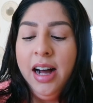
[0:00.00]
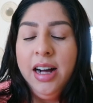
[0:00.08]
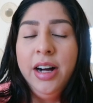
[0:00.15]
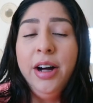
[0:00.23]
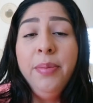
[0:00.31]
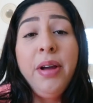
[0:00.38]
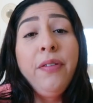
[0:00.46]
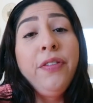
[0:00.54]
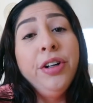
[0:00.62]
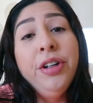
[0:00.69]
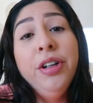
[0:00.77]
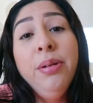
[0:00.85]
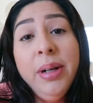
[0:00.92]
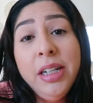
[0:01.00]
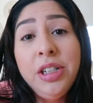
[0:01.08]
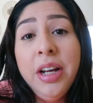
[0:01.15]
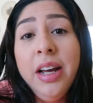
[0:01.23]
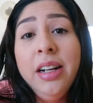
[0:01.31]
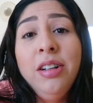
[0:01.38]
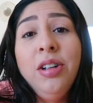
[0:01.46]
Um, if you're new to my
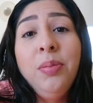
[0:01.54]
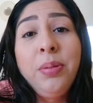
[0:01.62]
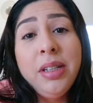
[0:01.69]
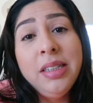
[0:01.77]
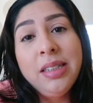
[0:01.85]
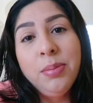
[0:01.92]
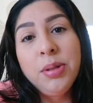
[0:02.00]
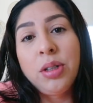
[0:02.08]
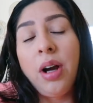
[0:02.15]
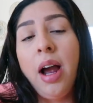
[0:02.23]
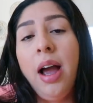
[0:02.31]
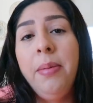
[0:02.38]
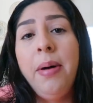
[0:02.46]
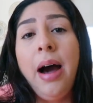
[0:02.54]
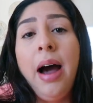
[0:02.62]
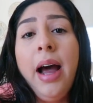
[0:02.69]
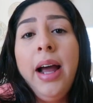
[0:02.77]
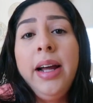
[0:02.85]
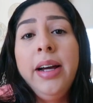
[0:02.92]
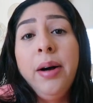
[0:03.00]
channel, please subscribe.
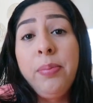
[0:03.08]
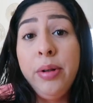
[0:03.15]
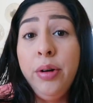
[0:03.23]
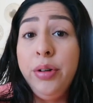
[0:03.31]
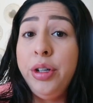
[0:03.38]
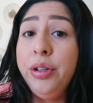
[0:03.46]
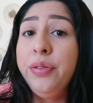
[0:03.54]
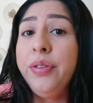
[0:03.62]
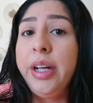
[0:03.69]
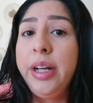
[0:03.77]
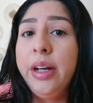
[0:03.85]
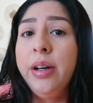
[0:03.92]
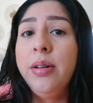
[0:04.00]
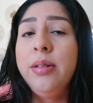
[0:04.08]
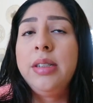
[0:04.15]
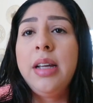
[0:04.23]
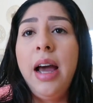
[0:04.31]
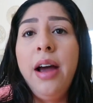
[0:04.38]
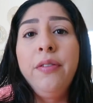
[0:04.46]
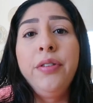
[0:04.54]
I upload new
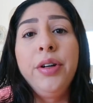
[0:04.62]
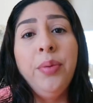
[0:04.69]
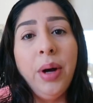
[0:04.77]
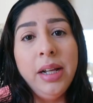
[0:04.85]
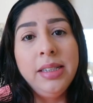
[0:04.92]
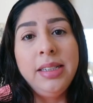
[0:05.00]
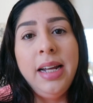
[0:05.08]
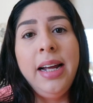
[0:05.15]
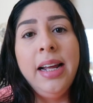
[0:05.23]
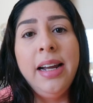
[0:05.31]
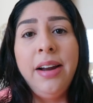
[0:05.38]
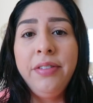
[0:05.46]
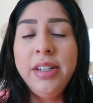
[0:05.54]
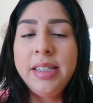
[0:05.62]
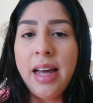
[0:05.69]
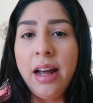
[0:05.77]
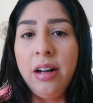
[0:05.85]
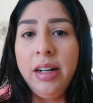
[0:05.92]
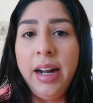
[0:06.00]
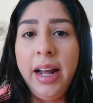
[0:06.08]
videos every Wednesday and every
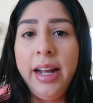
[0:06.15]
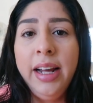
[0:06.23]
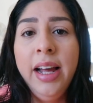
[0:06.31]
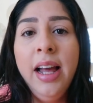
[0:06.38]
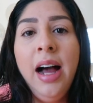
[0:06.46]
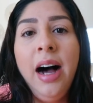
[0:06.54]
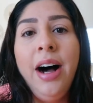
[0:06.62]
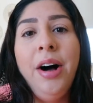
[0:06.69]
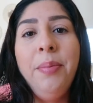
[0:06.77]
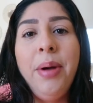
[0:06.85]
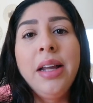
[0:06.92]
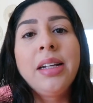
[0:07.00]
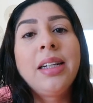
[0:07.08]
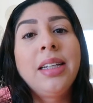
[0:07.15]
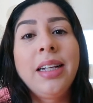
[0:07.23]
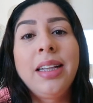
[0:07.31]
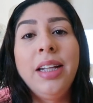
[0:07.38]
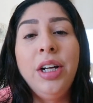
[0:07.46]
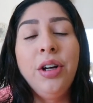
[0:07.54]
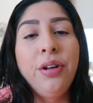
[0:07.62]
Saturday um, and
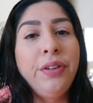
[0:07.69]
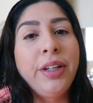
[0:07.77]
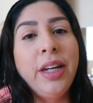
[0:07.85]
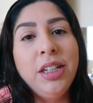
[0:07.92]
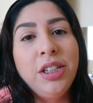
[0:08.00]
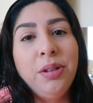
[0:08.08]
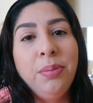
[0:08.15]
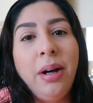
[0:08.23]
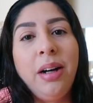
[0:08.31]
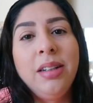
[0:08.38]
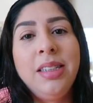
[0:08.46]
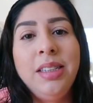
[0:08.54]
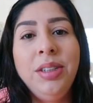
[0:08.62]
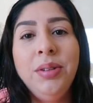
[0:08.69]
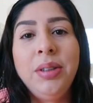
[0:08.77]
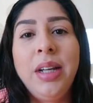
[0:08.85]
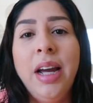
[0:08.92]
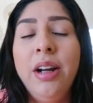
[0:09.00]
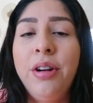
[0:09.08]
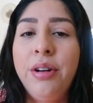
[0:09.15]
click the notification bell to
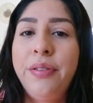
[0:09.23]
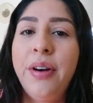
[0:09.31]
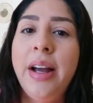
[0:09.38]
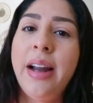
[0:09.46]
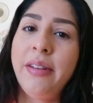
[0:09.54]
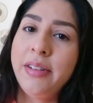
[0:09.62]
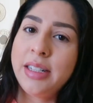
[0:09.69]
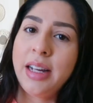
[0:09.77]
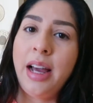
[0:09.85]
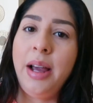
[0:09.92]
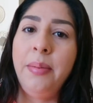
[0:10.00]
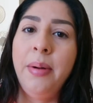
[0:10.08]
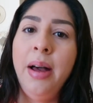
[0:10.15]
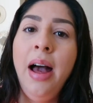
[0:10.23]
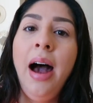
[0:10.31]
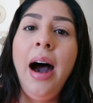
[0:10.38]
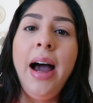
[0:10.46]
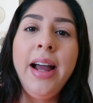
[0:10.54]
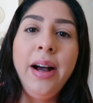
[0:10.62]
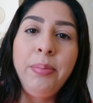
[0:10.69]
get notified every time
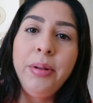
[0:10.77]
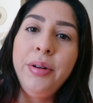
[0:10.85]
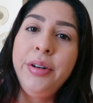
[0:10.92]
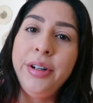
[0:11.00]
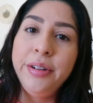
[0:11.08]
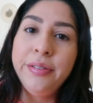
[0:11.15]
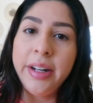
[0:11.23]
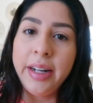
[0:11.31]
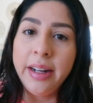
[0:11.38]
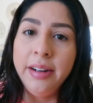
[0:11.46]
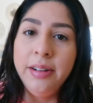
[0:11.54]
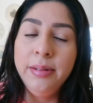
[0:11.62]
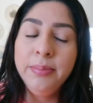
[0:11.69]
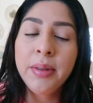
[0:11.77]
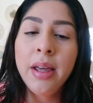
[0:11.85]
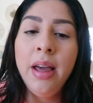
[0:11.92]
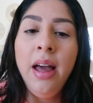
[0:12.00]
I upload a new video.